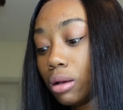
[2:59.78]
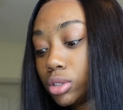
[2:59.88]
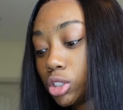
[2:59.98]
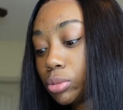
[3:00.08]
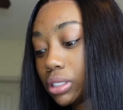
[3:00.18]
I'm
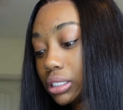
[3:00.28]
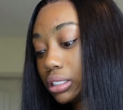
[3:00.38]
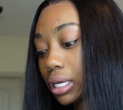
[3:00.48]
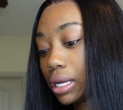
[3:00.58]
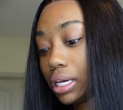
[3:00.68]
super
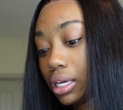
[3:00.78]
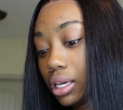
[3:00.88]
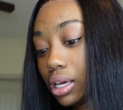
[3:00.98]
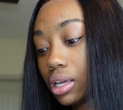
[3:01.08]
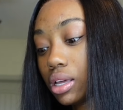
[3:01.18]
excited.
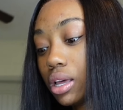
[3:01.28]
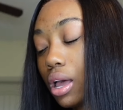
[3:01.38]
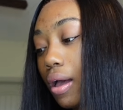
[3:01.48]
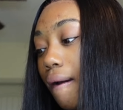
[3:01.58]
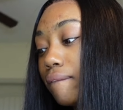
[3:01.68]

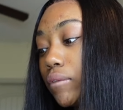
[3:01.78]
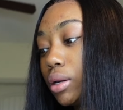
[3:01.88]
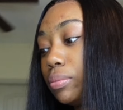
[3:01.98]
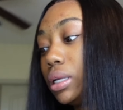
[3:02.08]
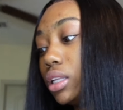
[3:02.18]
I'm
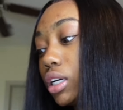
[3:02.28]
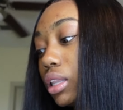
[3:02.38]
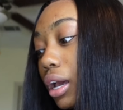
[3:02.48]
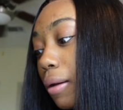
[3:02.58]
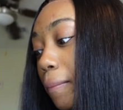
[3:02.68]
finna be looking
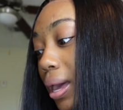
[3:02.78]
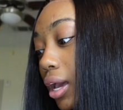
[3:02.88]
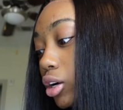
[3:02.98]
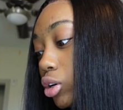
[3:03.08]
like a bad